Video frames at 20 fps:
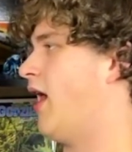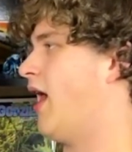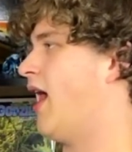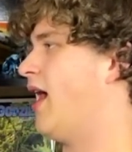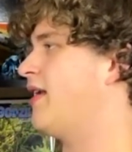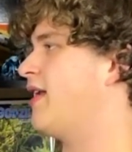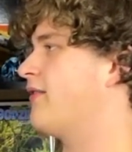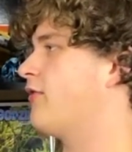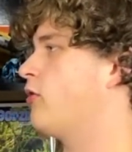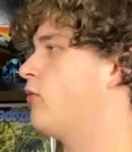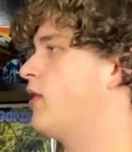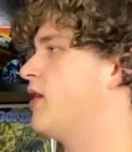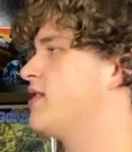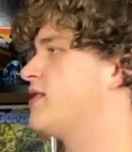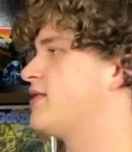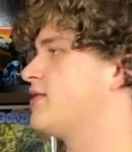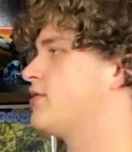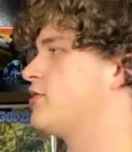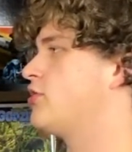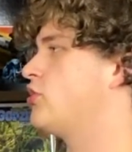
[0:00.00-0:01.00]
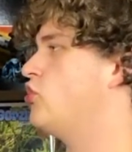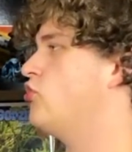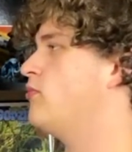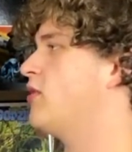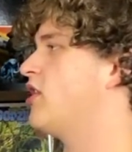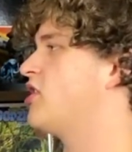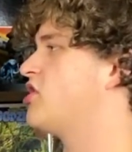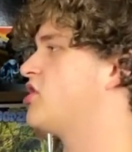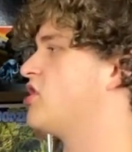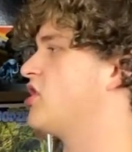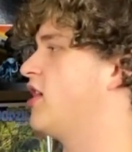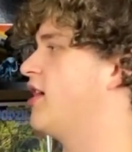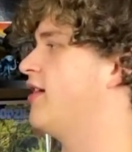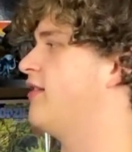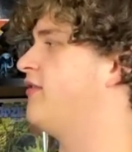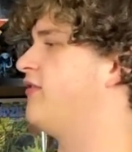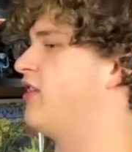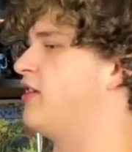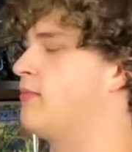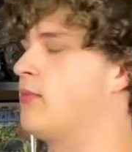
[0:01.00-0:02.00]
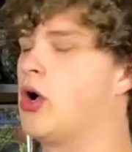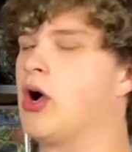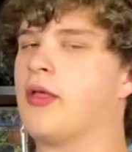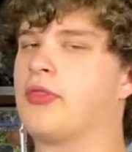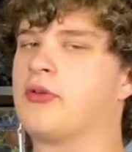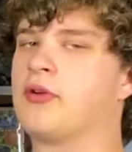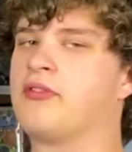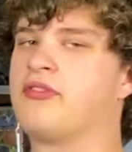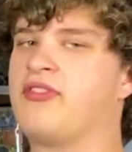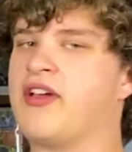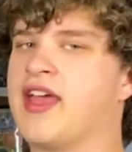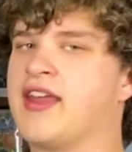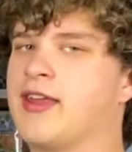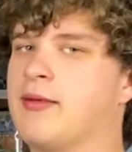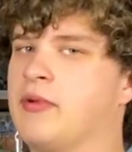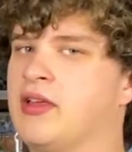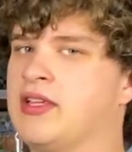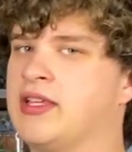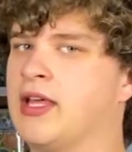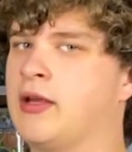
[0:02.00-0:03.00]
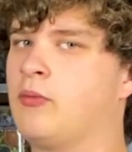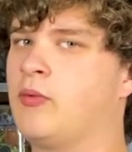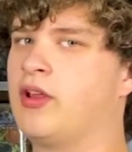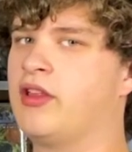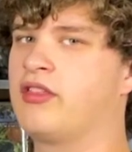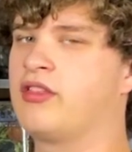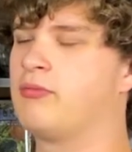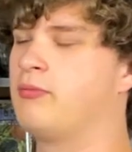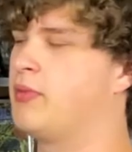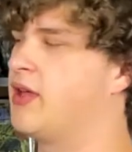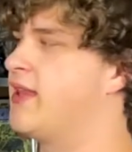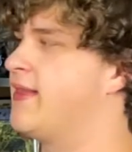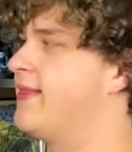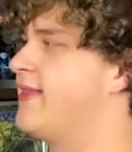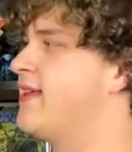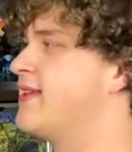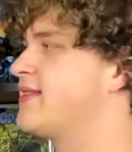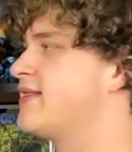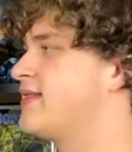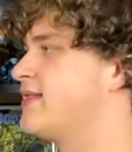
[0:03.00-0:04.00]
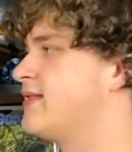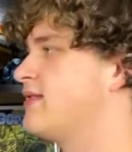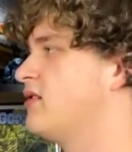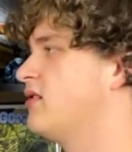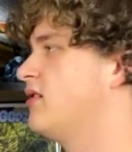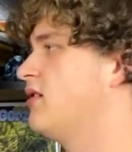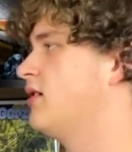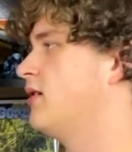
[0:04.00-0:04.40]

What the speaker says: I never was too much of a Mothra fan to begin with, but this